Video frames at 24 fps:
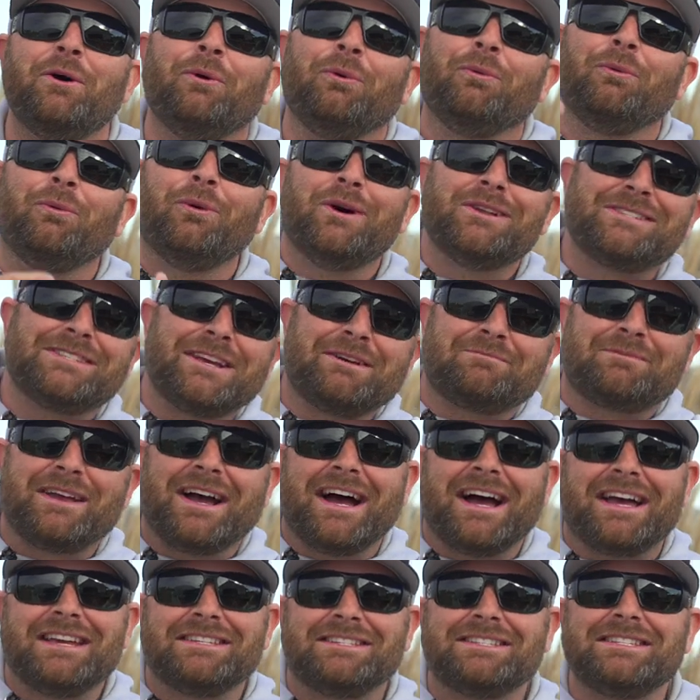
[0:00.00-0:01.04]
What's up
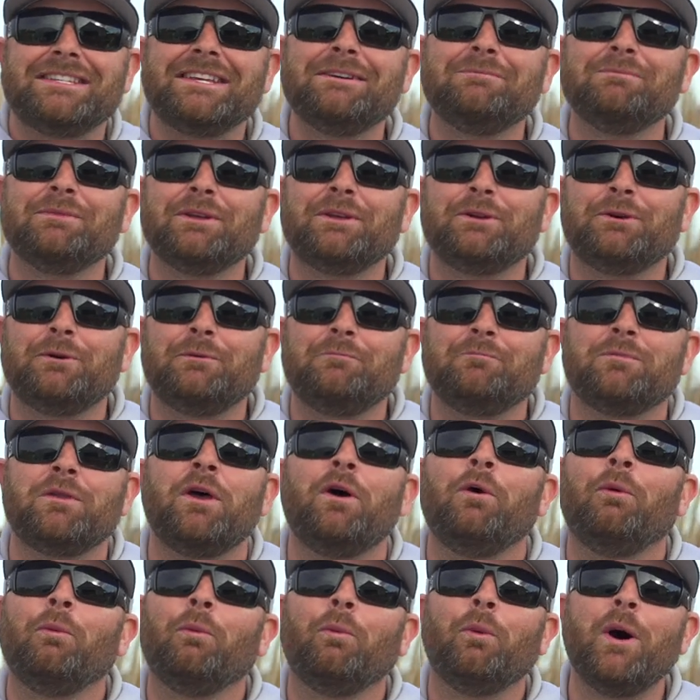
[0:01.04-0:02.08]
guys, Tim Little.
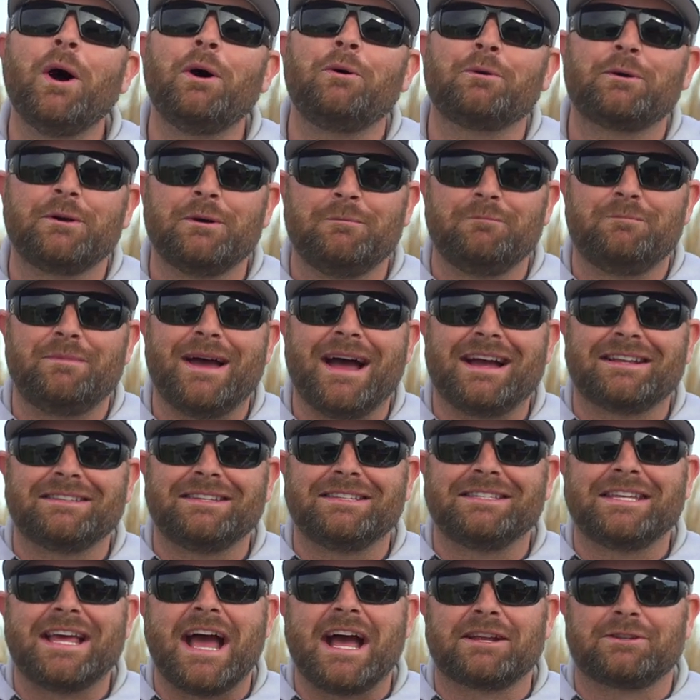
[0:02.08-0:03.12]
Welcome back to
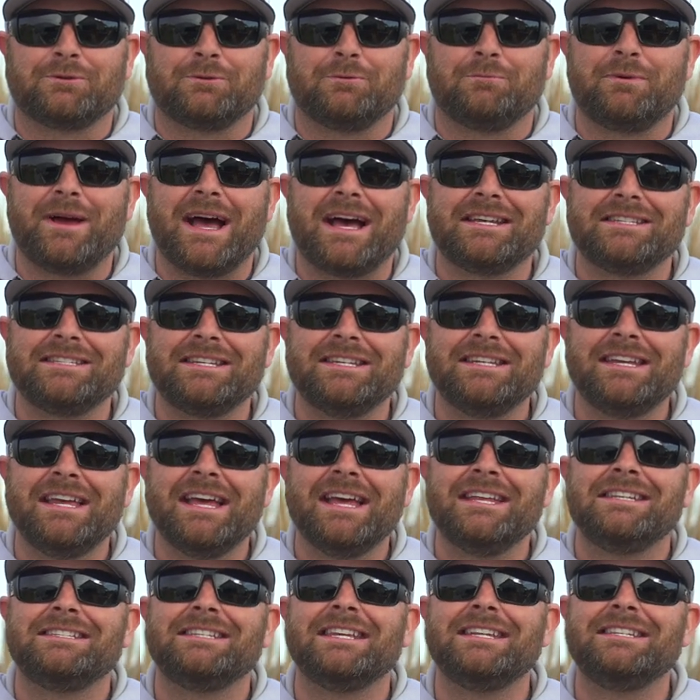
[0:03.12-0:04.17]
Tactical Bassin.
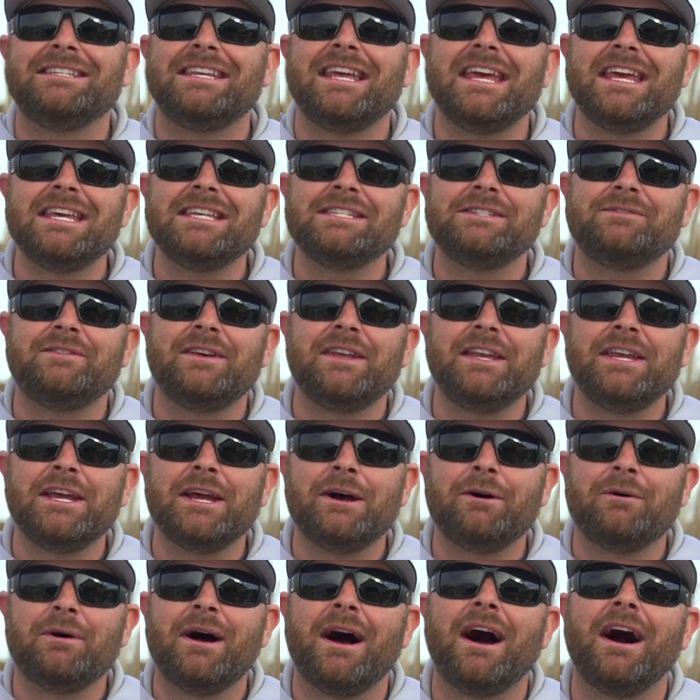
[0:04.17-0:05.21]
Today's
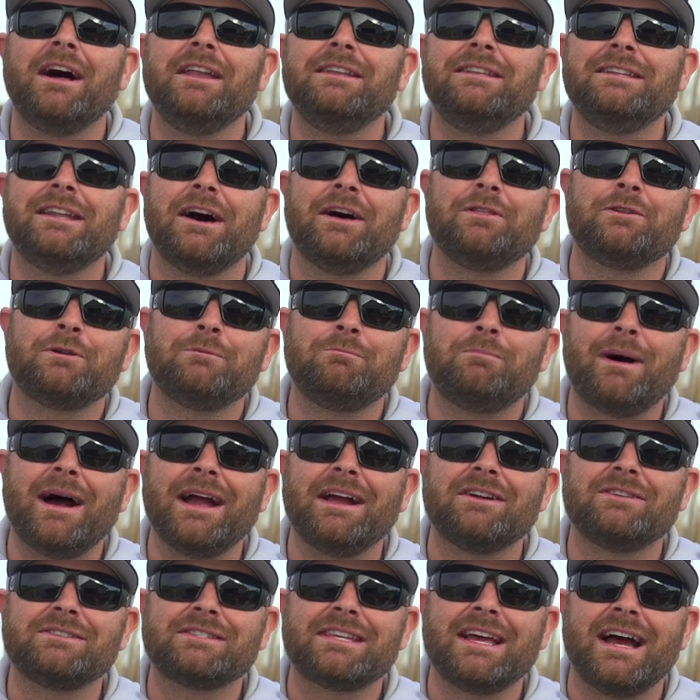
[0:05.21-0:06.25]
video, another
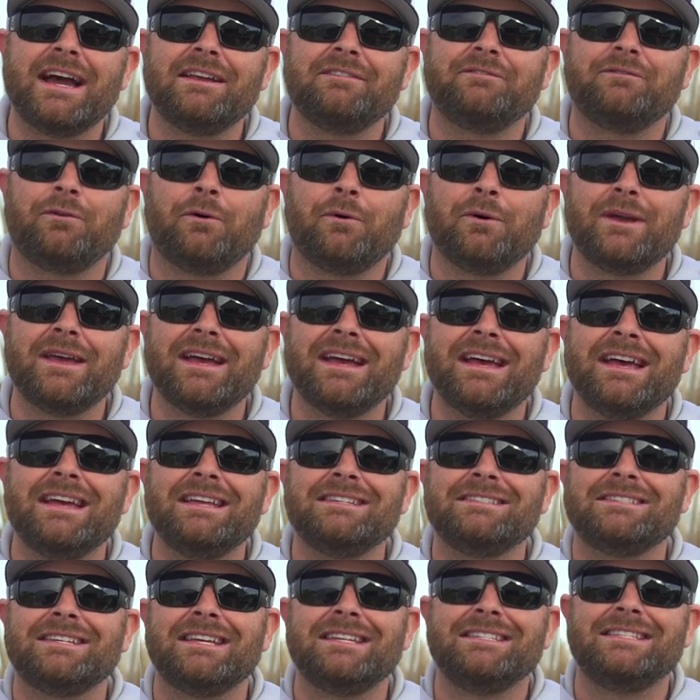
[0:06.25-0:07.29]
buyer's guide for you.
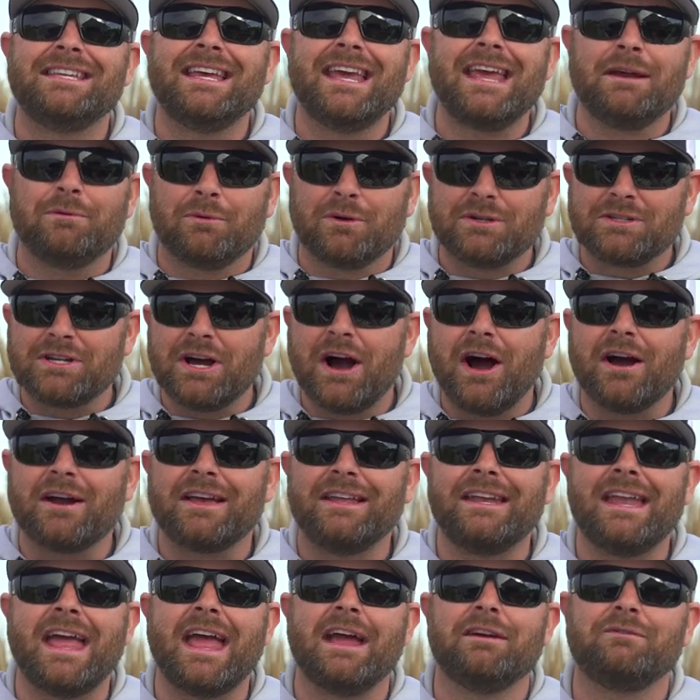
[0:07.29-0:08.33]
Today we're
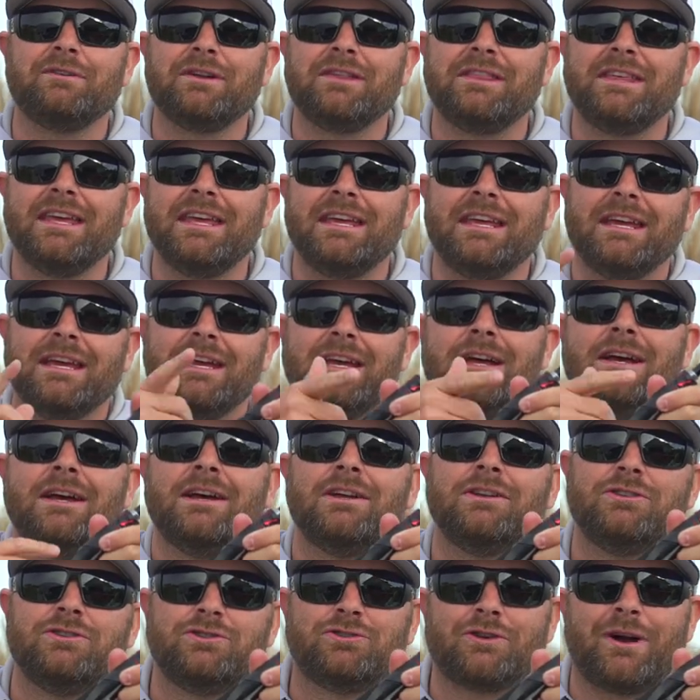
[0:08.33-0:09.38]
talking everything
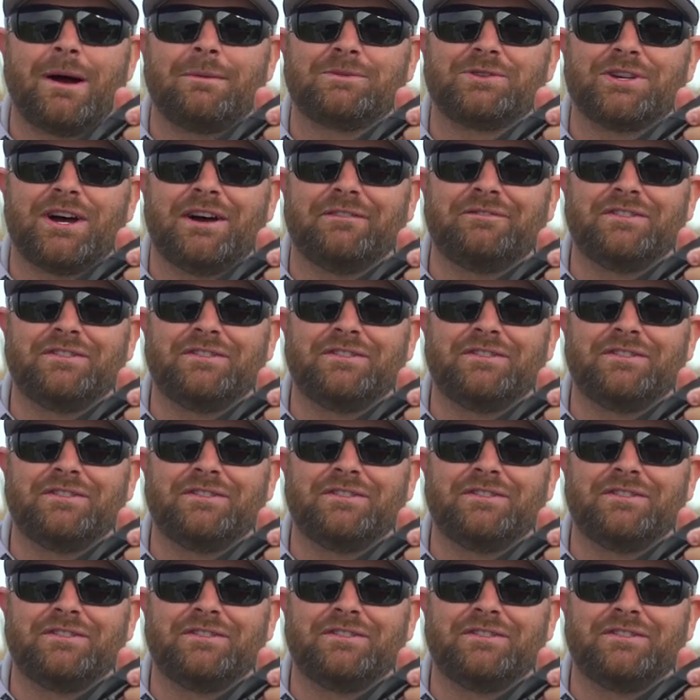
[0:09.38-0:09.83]
drop shot